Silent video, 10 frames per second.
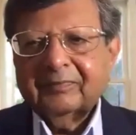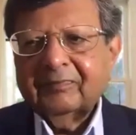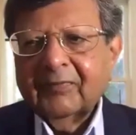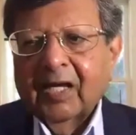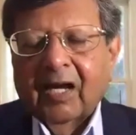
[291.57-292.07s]

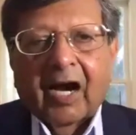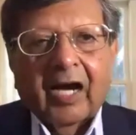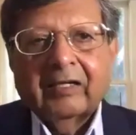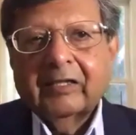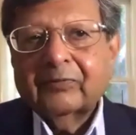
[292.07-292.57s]
I learned
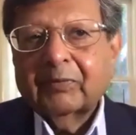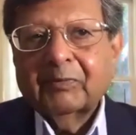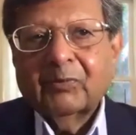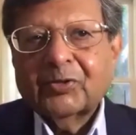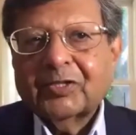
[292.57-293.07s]
from a
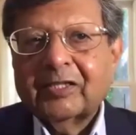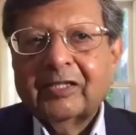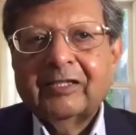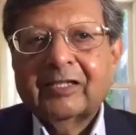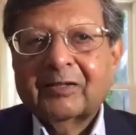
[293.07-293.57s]
more
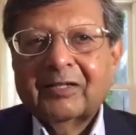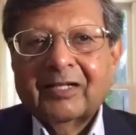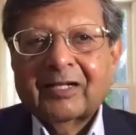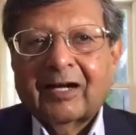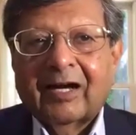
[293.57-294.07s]
senior
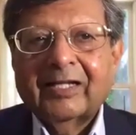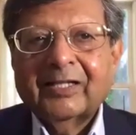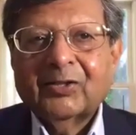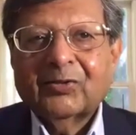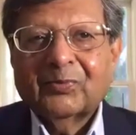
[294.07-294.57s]

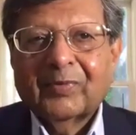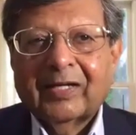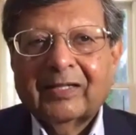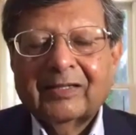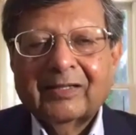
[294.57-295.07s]
colleague of
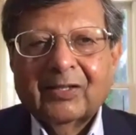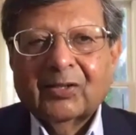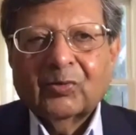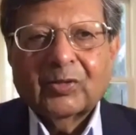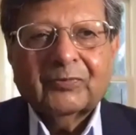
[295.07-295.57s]
mine
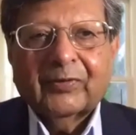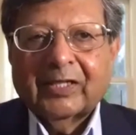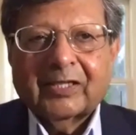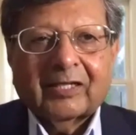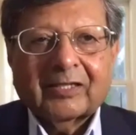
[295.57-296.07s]
who was
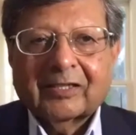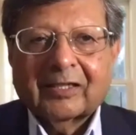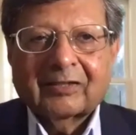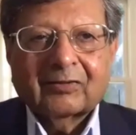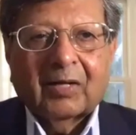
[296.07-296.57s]
fantastic.
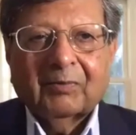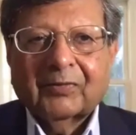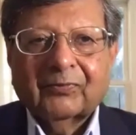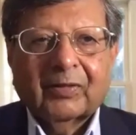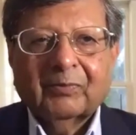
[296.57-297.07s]
Robert
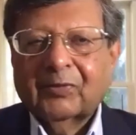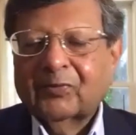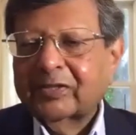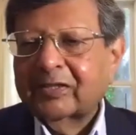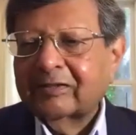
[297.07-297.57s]
Ferber
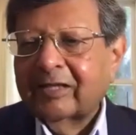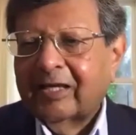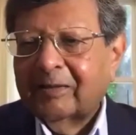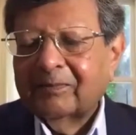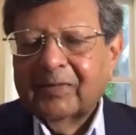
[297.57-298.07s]
was his
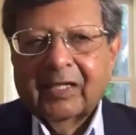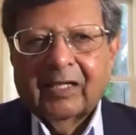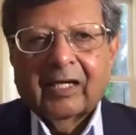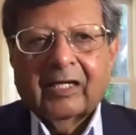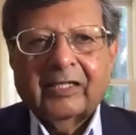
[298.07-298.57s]
name.
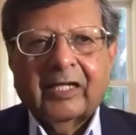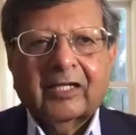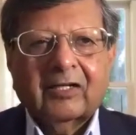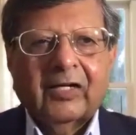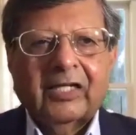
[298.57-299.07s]
And he had a
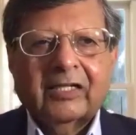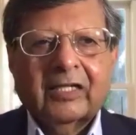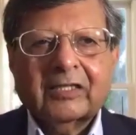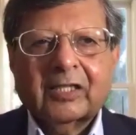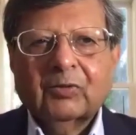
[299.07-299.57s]
clean
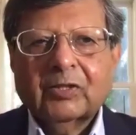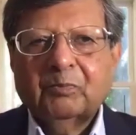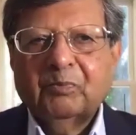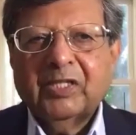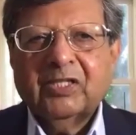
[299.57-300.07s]
desk. He was
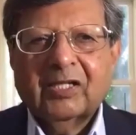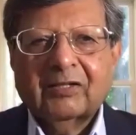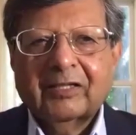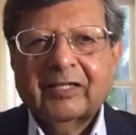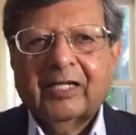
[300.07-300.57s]
busier
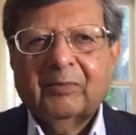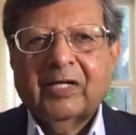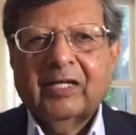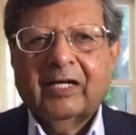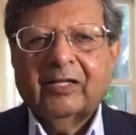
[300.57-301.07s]
than
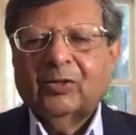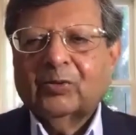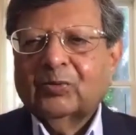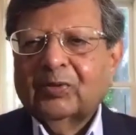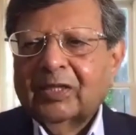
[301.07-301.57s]
anybody I knew.